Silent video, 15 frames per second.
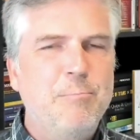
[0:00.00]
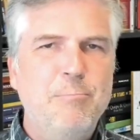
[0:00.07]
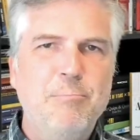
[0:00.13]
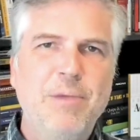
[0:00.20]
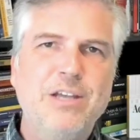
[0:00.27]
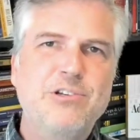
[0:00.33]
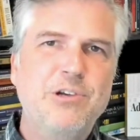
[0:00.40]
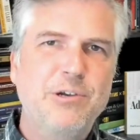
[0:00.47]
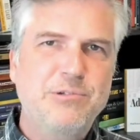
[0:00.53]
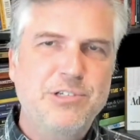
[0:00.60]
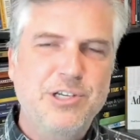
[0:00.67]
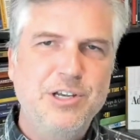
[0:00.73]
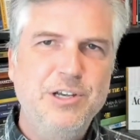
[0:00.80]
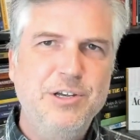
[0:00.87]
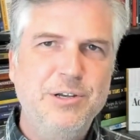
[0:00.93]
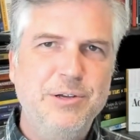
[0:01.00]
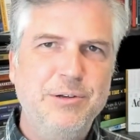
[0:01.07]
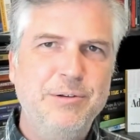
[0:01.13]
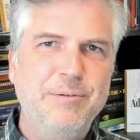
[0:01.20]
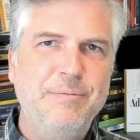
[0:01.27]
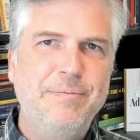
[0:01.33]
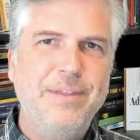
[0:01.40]
Metro
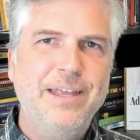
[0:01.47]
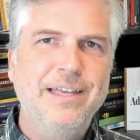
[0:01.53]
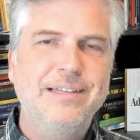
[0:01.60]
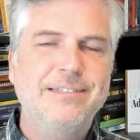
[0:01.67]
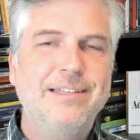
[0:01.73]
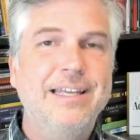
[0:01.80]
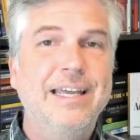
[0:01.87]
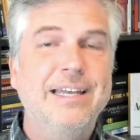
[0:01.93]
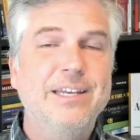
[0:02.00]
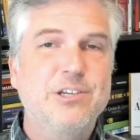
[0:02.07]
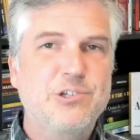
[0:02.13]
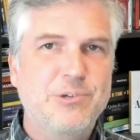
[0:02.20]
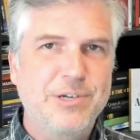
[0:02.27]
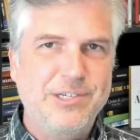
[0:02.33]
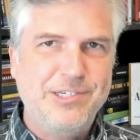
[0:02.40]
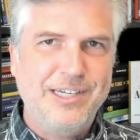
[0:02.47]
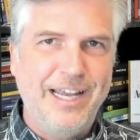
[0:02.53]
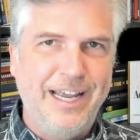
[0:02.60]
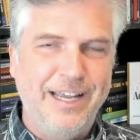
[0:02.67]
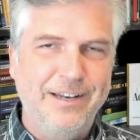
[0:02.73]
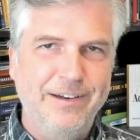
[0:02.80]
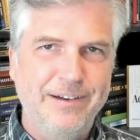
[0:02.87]
2 is the industry
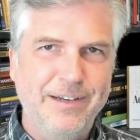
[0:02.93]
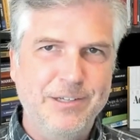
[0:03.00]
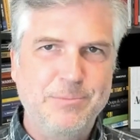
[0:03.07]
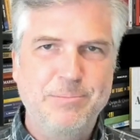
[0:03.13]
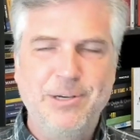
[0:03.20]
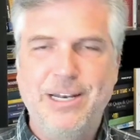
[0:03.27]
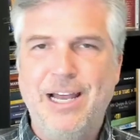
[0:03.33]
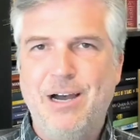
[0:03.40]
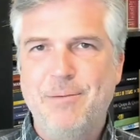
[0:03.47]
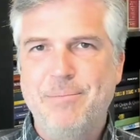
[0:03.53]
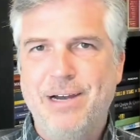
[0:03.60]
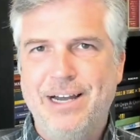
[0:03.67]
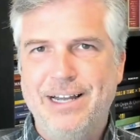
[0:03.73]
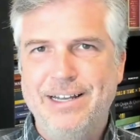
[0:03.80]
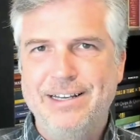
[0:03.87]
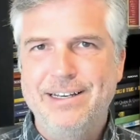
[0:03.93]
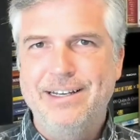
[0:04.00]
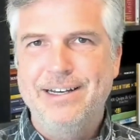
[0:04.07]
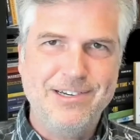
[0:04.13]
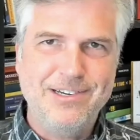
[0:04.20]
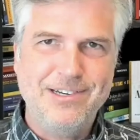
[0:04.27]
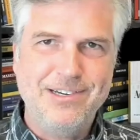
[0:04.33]
standard. It's put out by
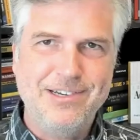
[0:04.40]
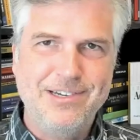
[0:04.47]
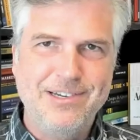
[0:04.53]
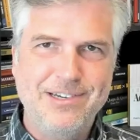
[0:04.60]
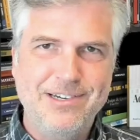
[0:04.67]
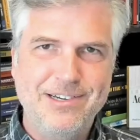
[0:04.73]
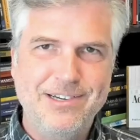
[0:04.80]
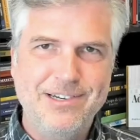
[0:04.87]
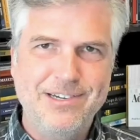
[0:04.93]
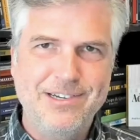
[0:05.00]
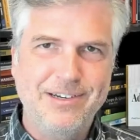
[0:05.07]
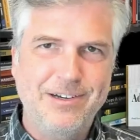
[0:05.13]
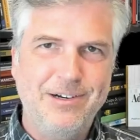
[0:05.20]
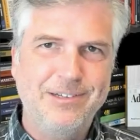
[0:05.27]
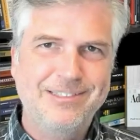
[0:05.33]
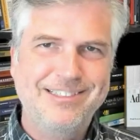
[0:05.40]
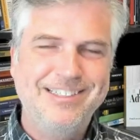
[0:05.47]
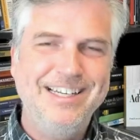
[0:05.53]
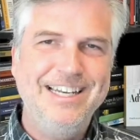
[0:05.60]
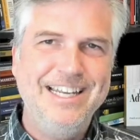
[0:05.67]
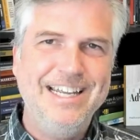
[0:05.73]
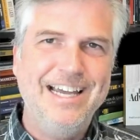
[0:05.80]
an organization called
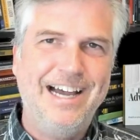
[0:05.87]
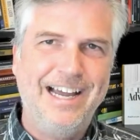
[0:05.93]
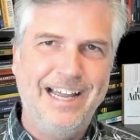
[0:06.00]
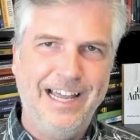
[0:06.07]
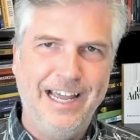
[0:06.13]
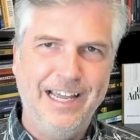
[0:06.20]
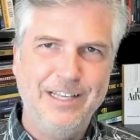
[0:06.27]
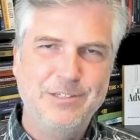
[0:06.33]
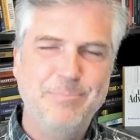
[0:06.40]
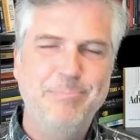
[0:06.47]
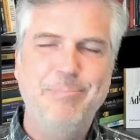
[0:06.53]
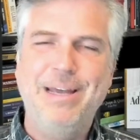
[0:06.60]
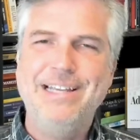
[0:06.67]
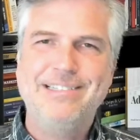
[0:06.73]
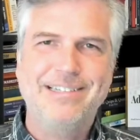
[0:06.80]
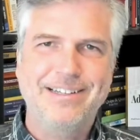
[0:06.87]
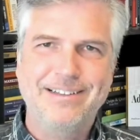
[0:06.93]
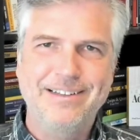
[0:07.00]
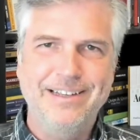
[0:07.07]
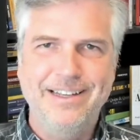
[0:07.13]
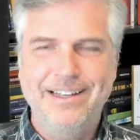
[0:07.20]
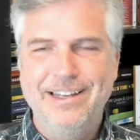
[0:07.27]
CDIA. It's
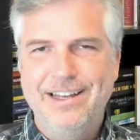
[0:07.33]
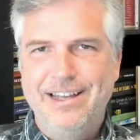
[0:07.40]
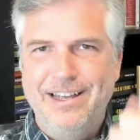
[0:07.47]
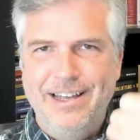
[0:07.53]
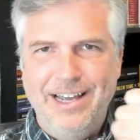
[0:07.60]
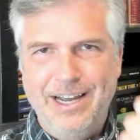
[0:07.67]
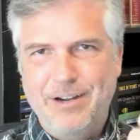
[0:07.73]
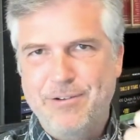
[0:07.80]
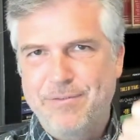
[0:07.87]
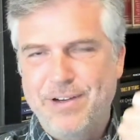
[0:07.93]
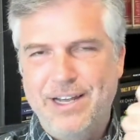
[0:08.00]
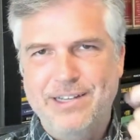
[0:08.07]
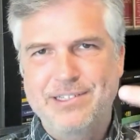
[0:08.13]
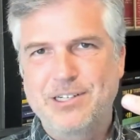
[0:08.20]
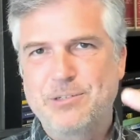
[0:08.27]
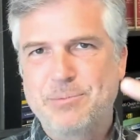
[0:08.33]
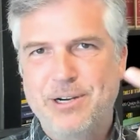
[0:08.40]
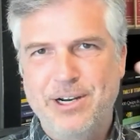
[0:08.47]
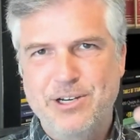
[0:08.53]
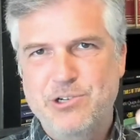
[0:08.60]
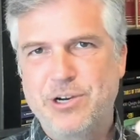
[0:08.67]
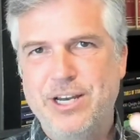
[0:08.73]
basically Equifax,
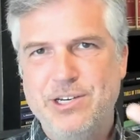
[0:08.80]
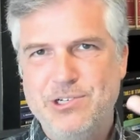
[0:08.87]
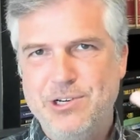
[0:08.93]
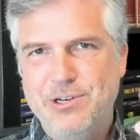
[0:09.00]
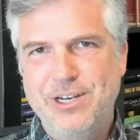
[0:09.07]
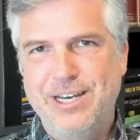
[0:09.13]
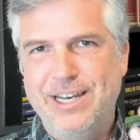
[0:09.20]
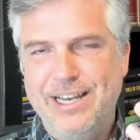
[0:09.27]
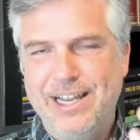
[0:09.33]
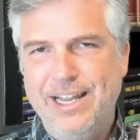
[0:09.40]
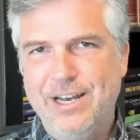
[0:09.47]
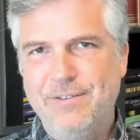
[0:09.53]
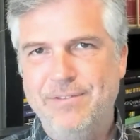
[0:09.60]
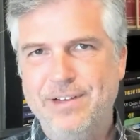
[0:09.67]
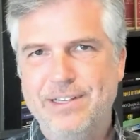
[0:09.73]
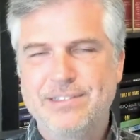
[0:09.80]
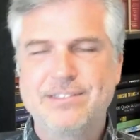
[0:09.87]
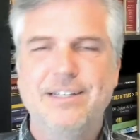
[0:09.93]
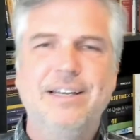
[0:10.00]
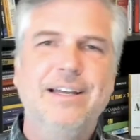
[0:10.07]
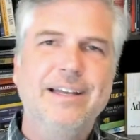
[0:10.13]
Experian, TransUnion, Innovis.